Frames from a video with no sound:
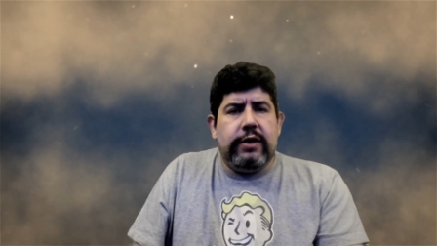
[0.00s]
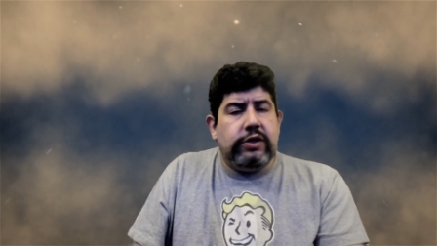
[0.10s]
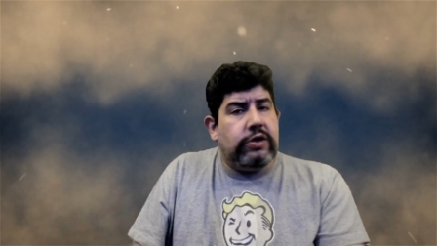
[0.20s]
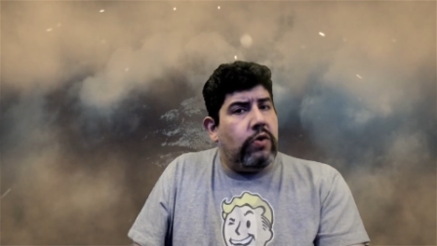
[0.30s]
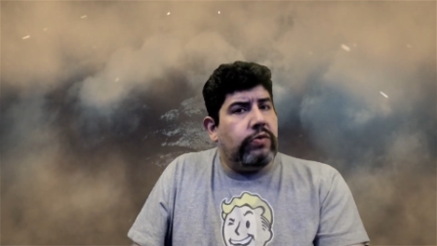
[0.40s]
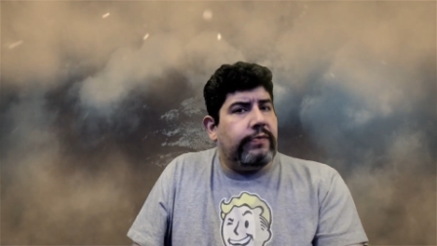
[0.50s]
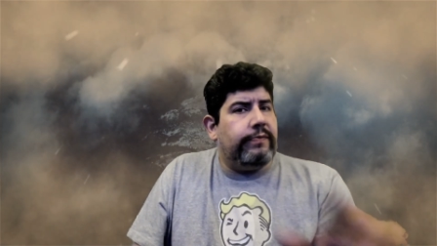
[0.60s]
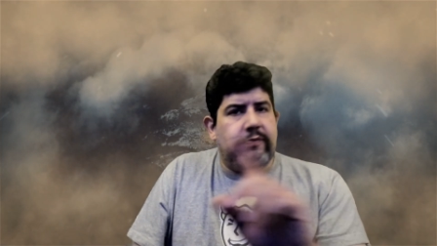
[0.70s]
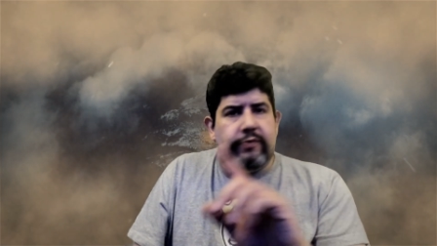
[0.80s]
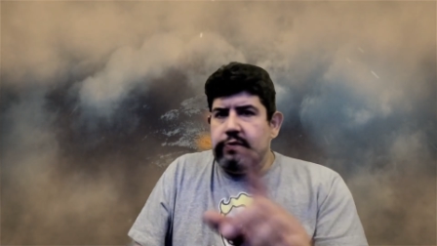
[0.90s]
Don't
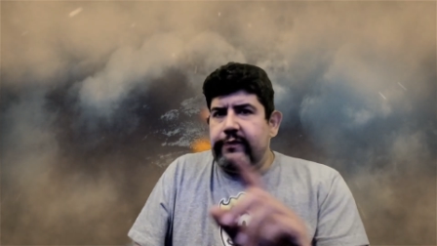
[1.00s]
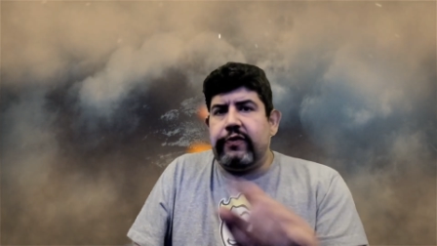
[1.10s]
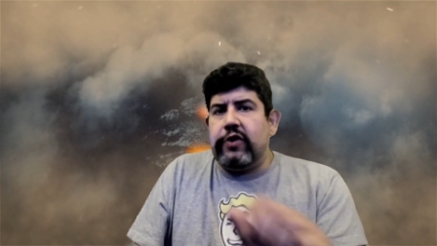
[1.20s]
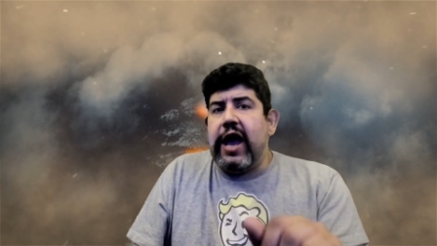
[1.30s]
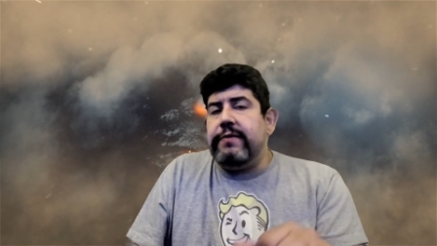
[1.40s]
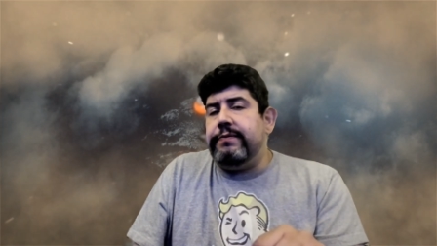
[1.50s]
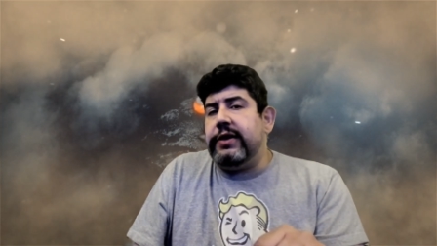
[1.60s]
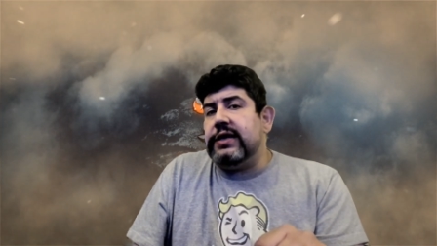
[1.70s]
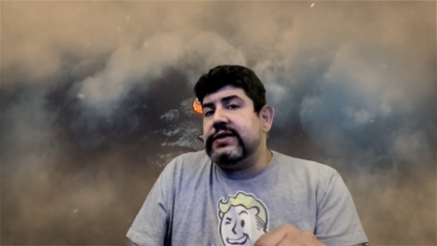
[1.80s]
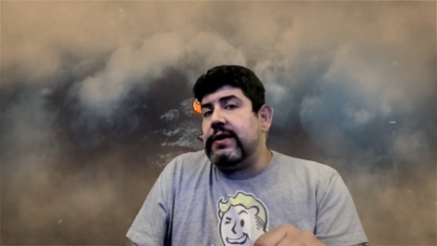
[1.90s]
fret,
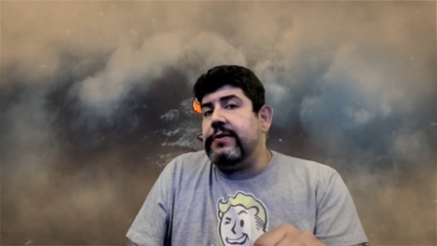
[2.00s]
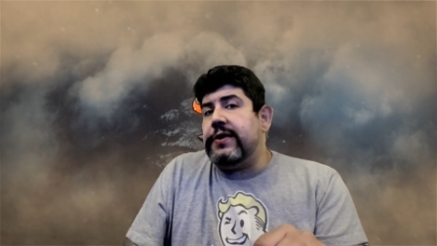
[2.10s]
because some of